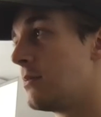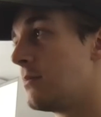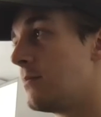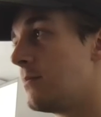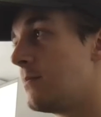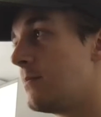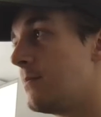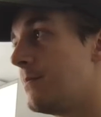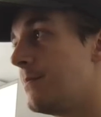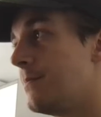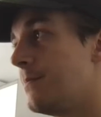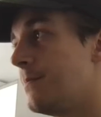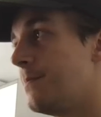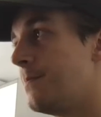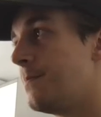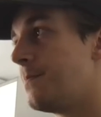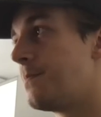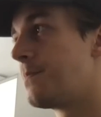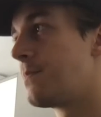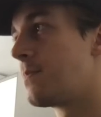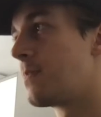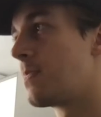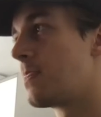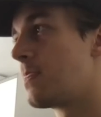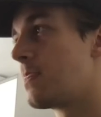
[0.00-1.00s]

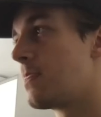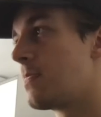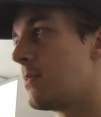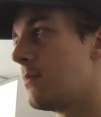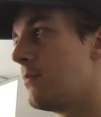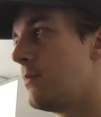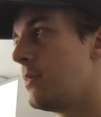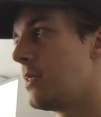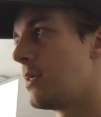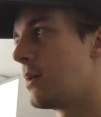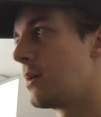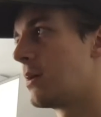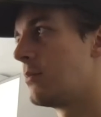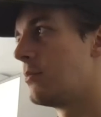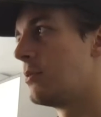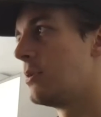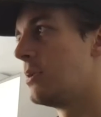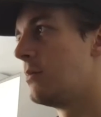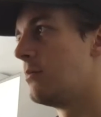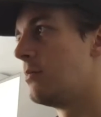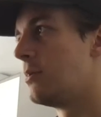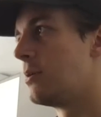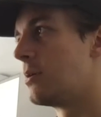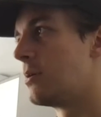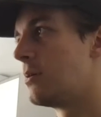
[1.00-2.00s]
Let me think about
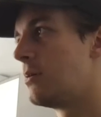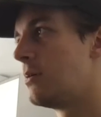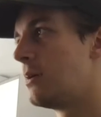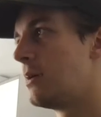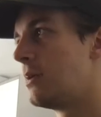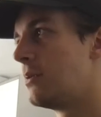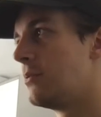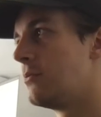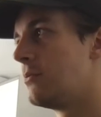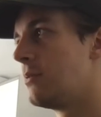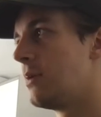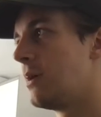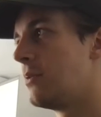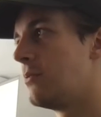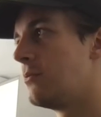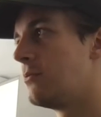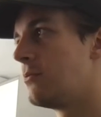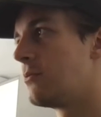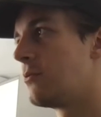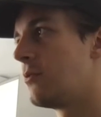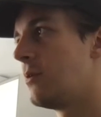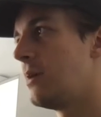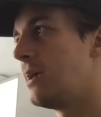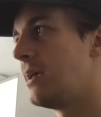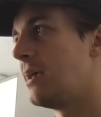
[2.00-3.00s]
that bar. I
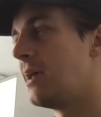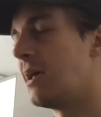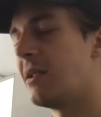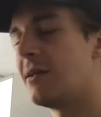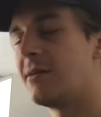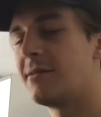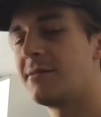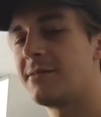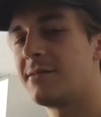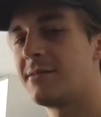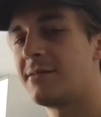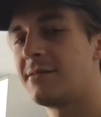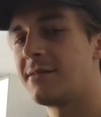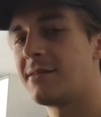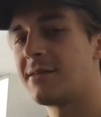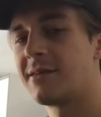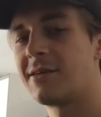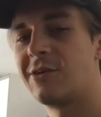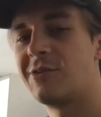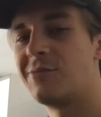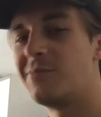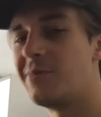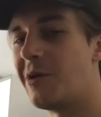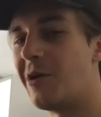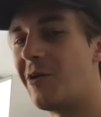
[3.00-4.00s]
don't quite get it. It
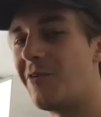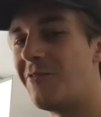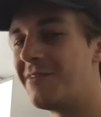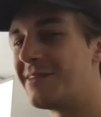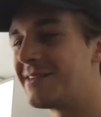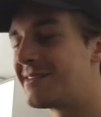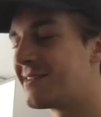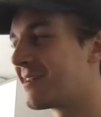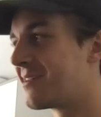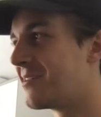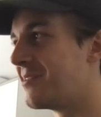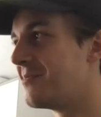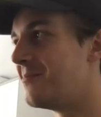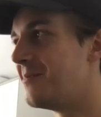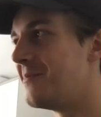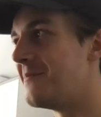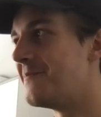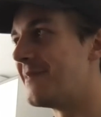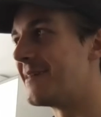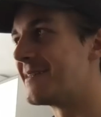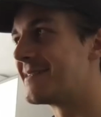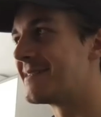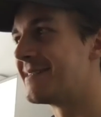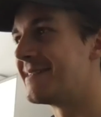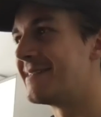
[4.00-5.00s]
could be obvious. I could be
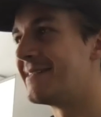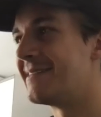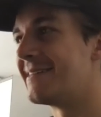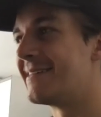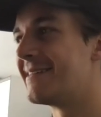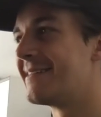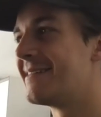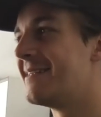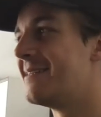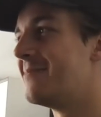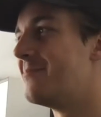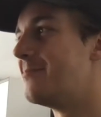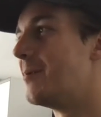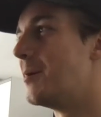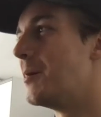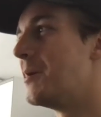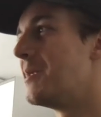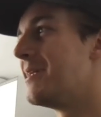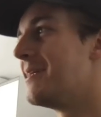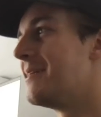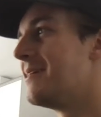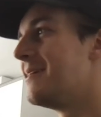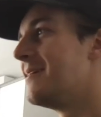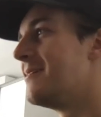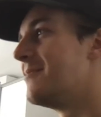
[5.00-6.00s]
missing the
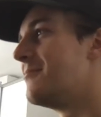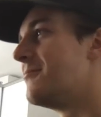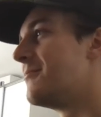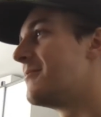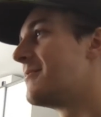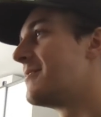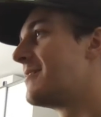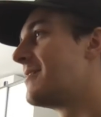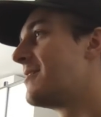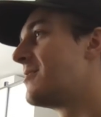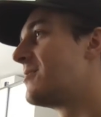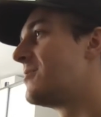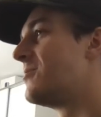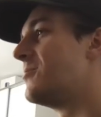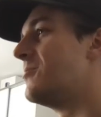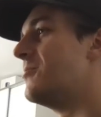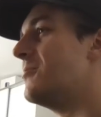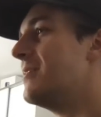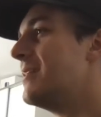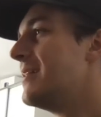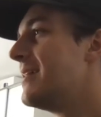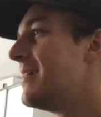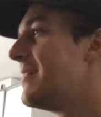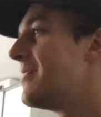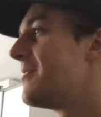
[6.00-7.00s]
point
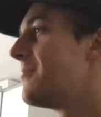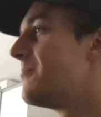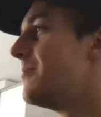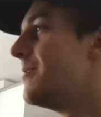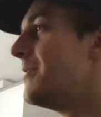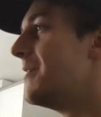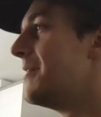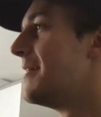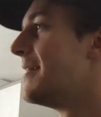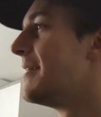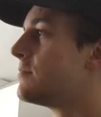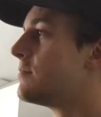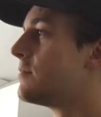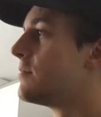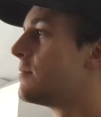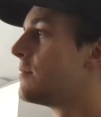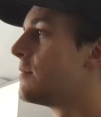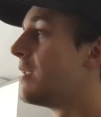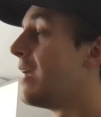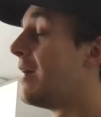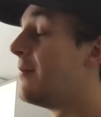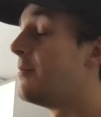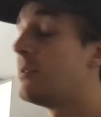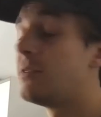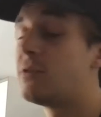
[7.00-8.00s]
totally here, but
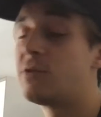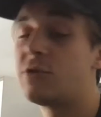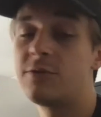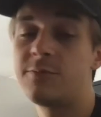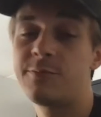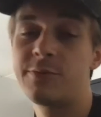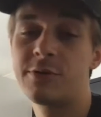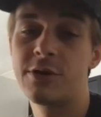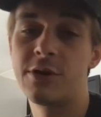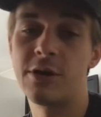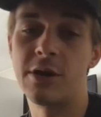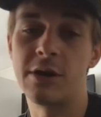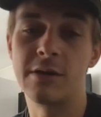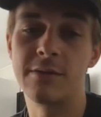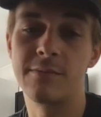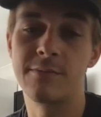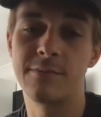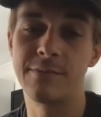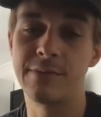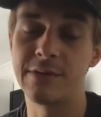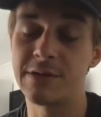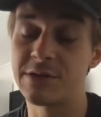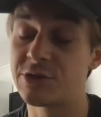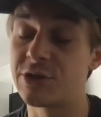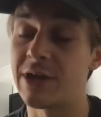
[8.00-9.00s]
I mean,
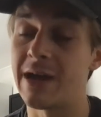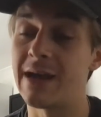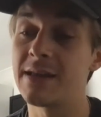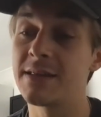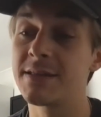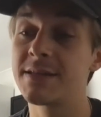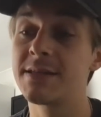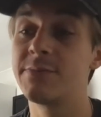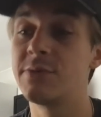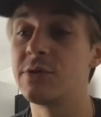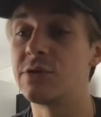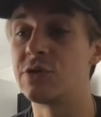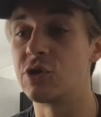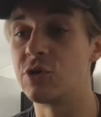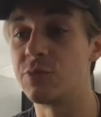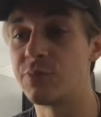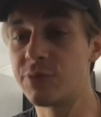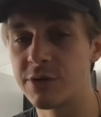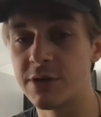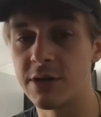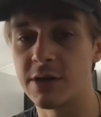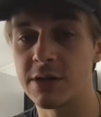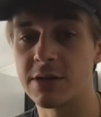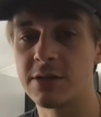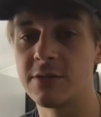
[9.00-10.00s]
trying to be too
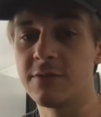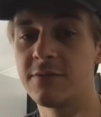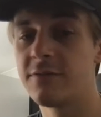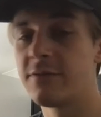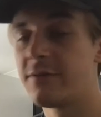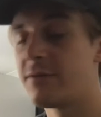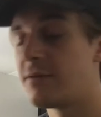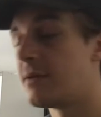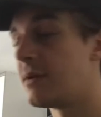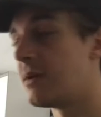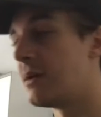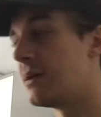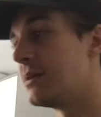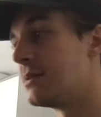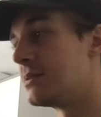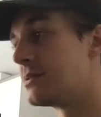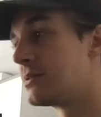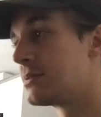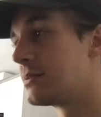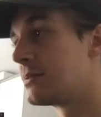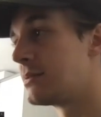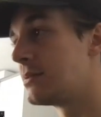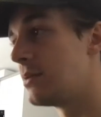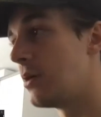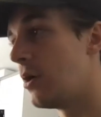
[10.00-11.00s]
productive
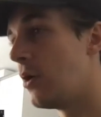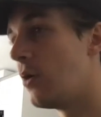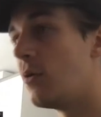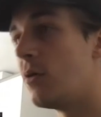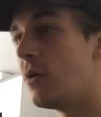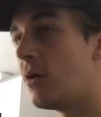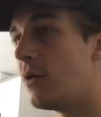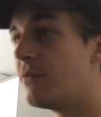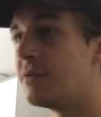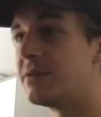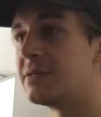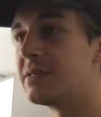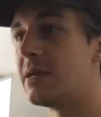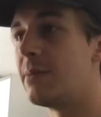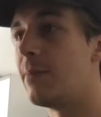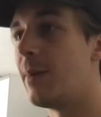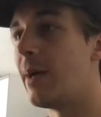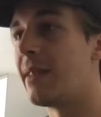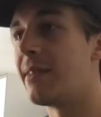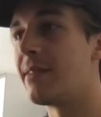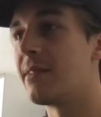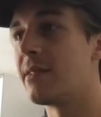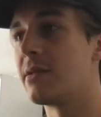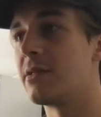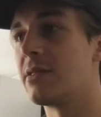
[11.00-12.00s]
is obviously a
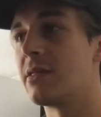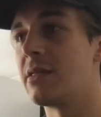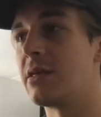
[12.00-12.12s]
bad thing.